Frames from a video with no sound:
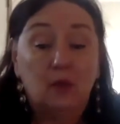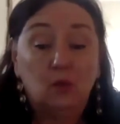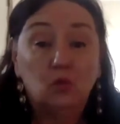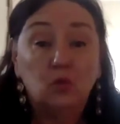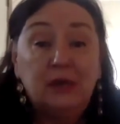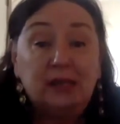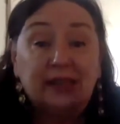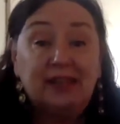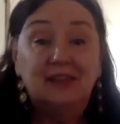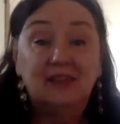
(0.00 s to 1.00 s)

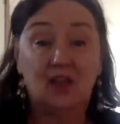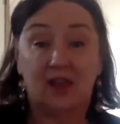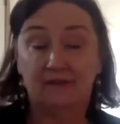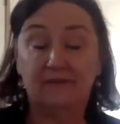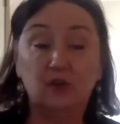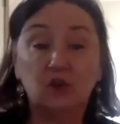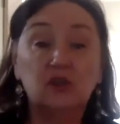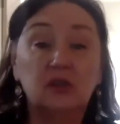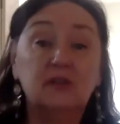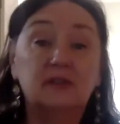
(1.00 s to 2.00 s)
really light
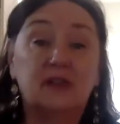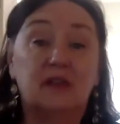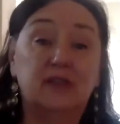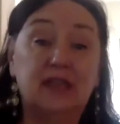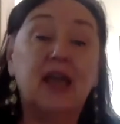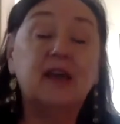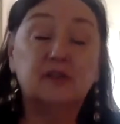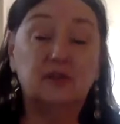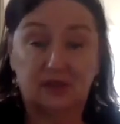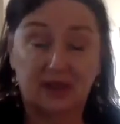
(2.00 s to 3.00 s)
versions of the
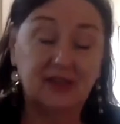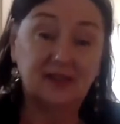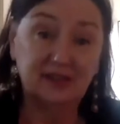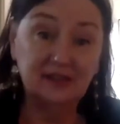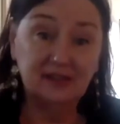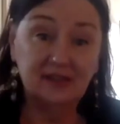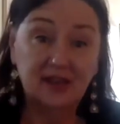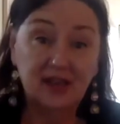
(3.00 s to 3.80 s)
exercises